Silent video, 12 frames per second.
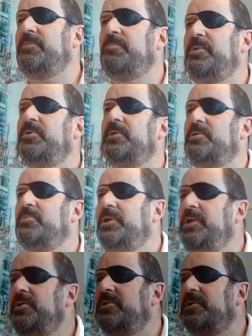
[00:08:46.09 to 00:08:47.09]
that builders
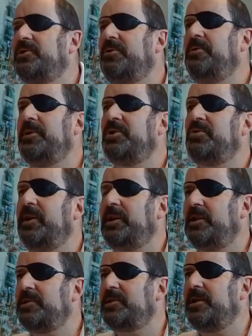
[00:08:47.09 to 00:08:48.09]
would use to try and
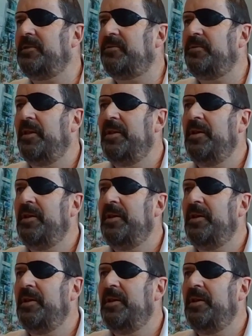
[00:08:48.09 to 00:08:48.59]
track that stuff.